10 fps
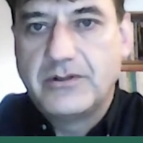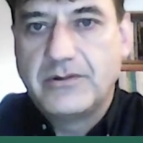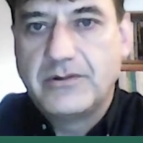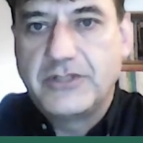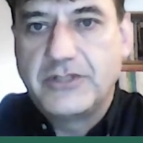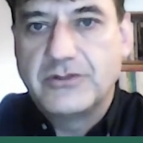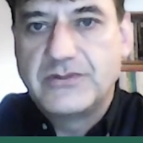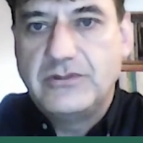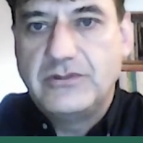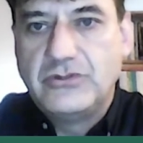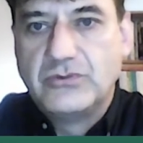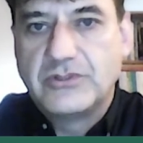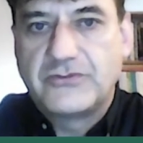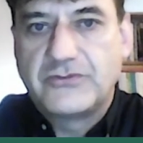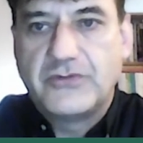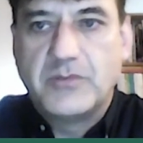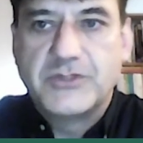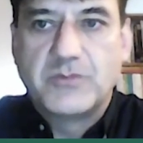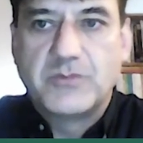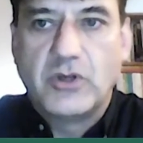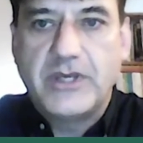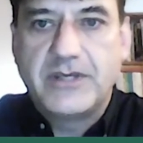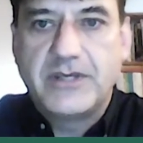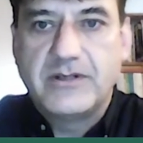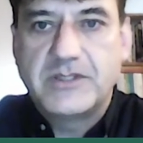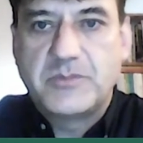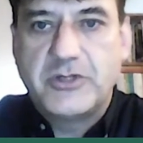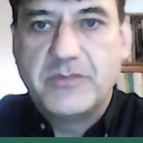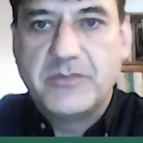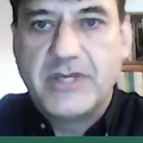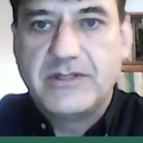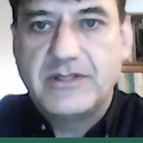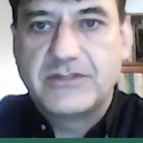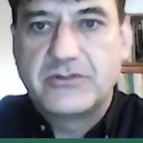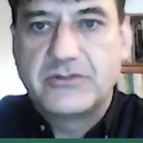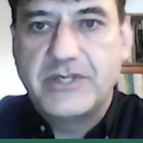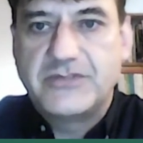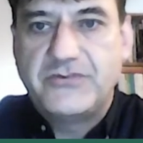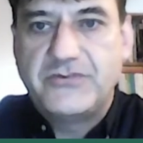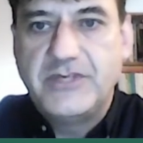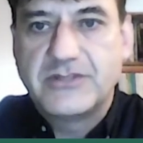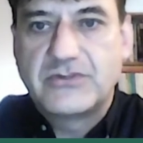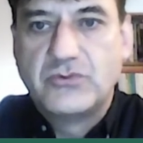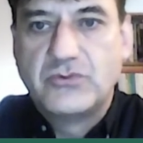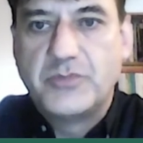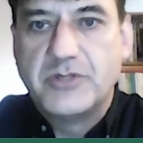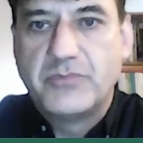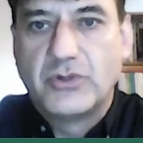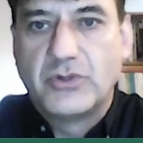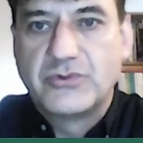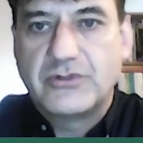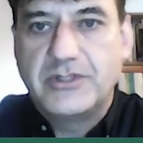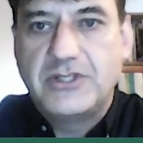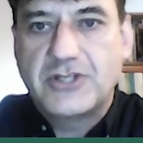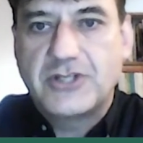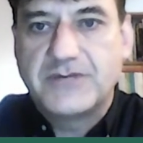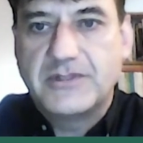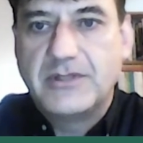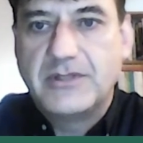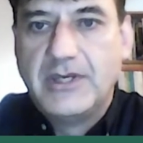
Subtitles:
reconstituted from a small angle experiment as gray spheres superimposed on each other.